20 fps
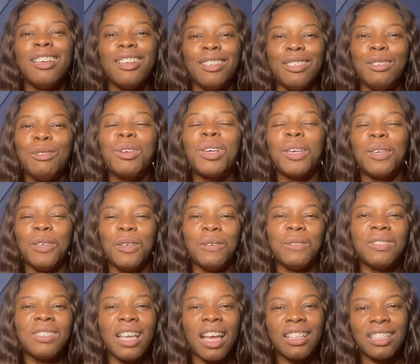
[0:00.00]
You can
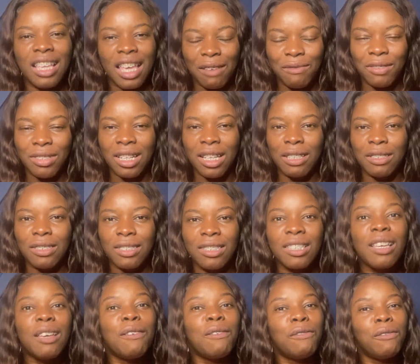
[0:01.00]
use that evidence
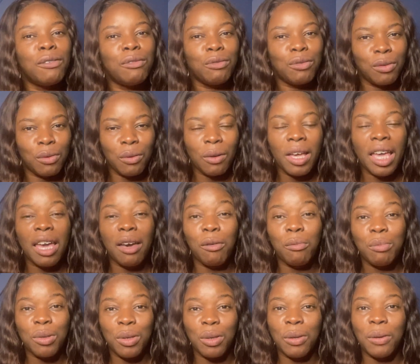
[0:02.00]
to
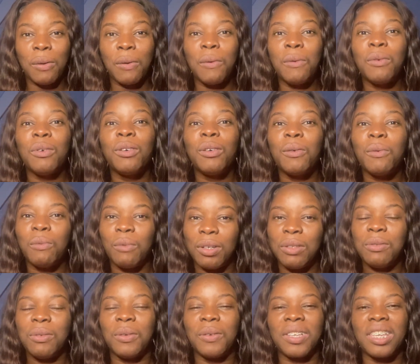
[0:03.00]
help you
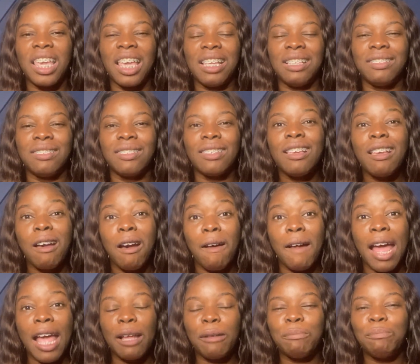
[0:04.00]
with your case,
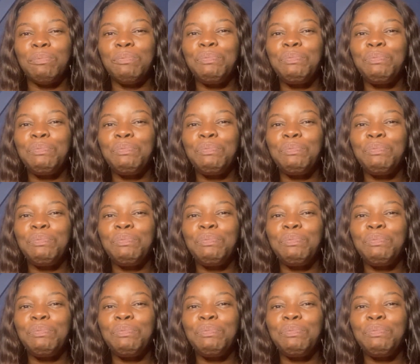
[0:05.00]
right?